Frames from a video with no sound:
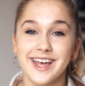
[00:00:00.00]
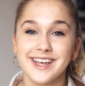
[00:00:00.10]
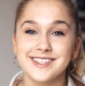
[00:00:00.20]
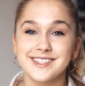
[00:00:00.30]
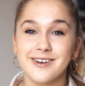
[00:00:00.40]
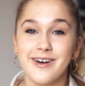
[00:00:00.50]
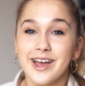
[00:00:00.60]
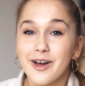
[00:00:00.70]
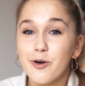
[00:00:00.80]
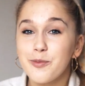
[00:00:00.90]
So I
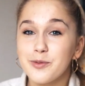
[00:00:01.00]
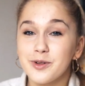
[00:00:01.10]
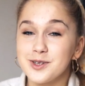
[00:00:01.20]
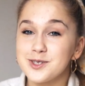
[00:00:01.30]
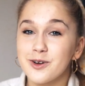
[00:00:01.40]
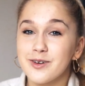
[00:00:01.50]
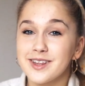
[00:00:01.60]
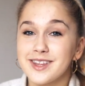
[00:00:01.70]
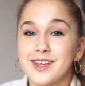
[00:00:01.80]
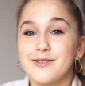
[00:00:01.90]
hope you will enjoy
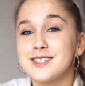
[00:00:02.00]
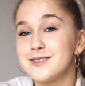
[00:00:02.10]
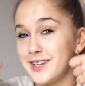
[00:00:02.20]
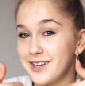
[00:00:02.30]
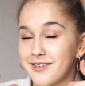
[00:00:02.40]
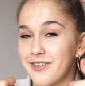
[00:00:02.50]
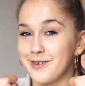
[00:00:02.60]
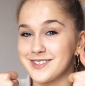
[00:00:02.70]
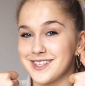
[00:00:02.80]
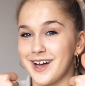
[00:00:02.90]
it, give this video a
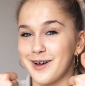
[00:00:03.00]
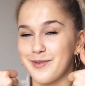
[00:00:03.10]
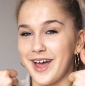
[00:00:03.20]
thumbs up,